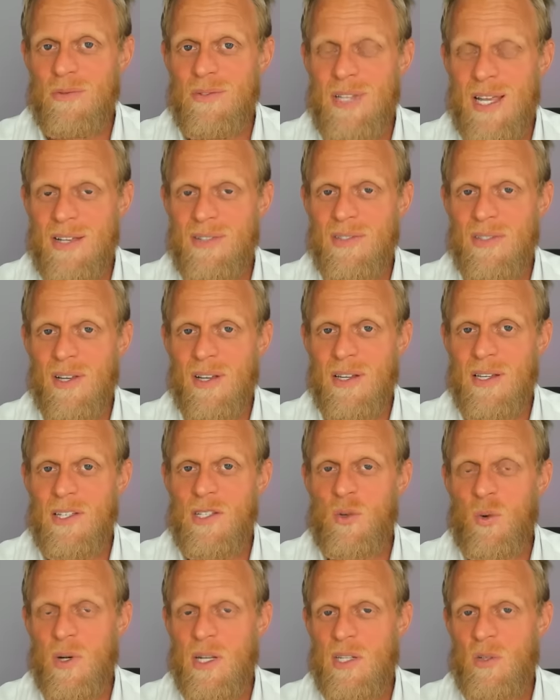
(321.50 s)
Tesla in
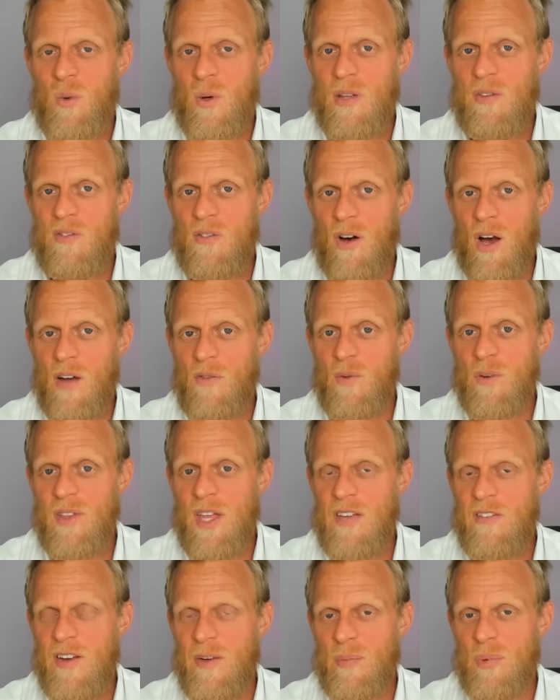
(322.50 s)
2025 with
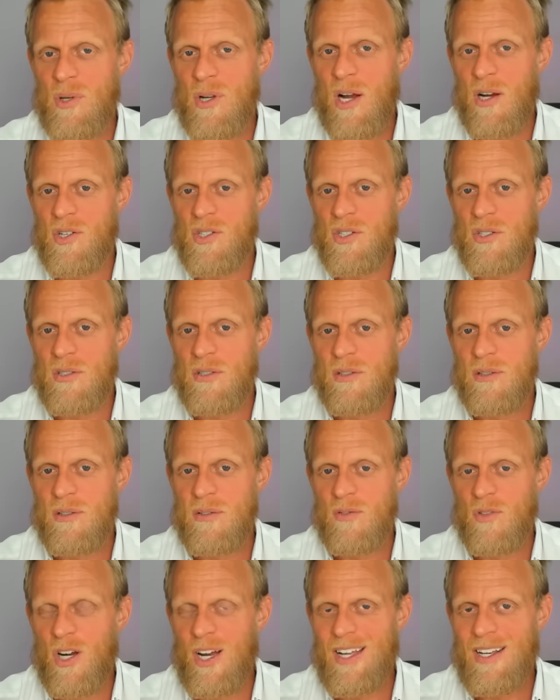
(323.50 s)
EV production,
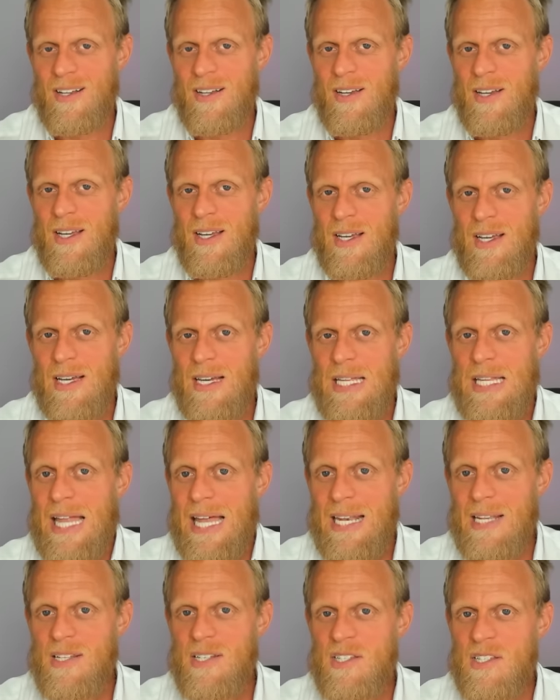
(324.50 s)
right? That
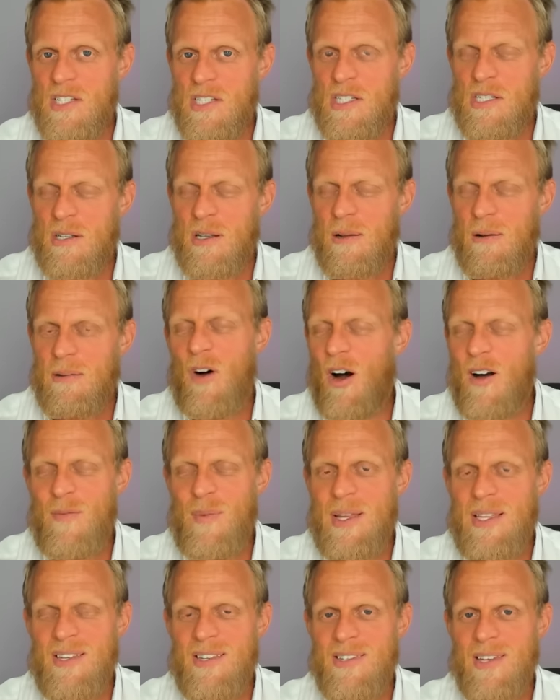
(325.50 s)
is just, I've
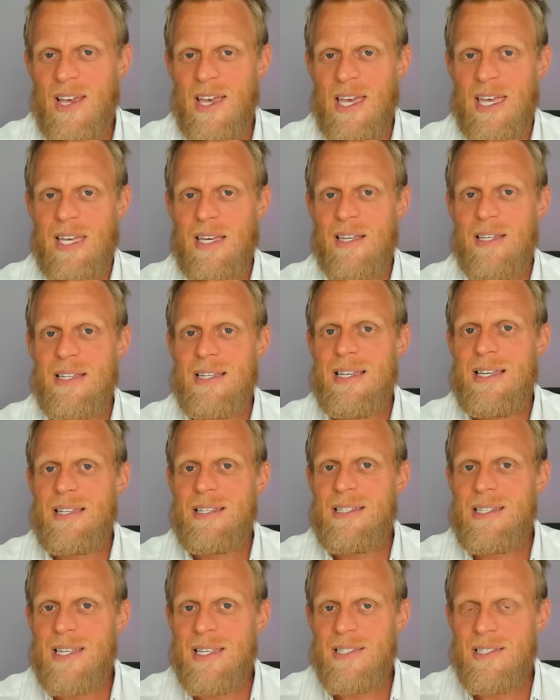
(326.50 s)
been saying
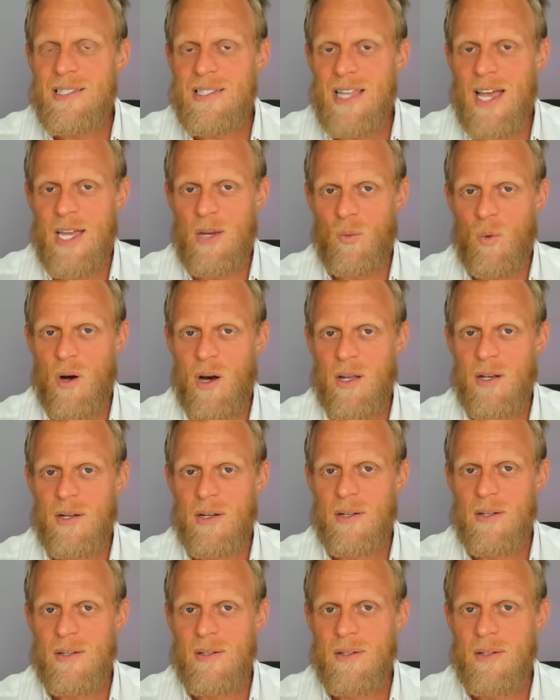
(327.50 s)
since day one.
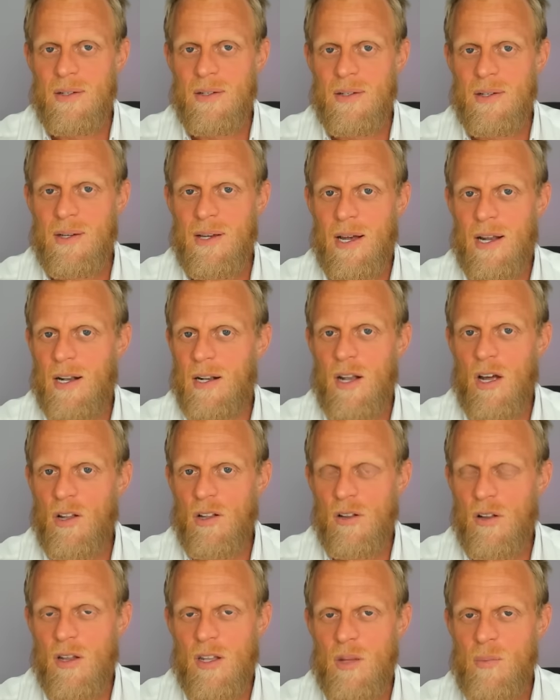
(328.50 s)
And I know a
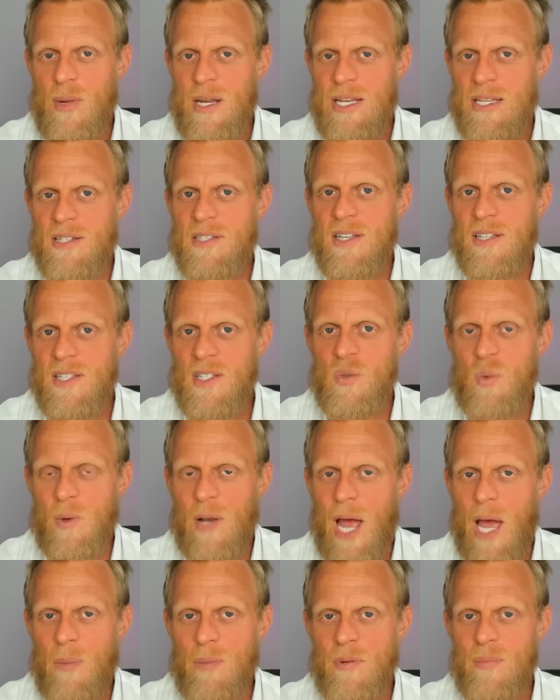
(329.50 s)
lot of the media said this would
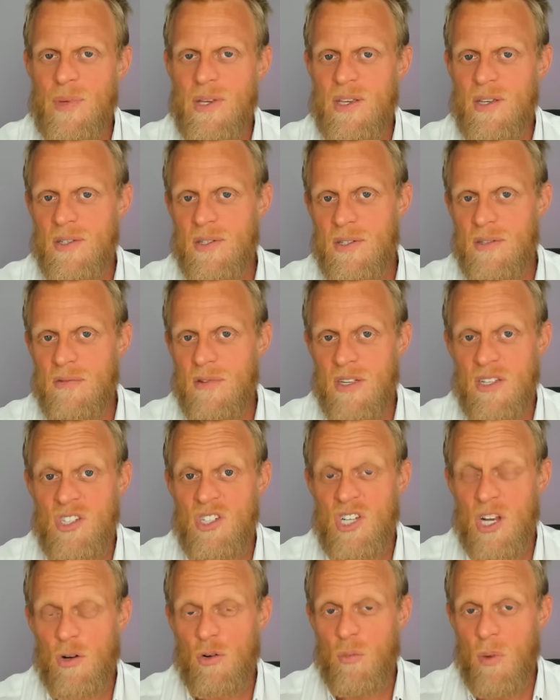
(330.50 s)
happen because it's General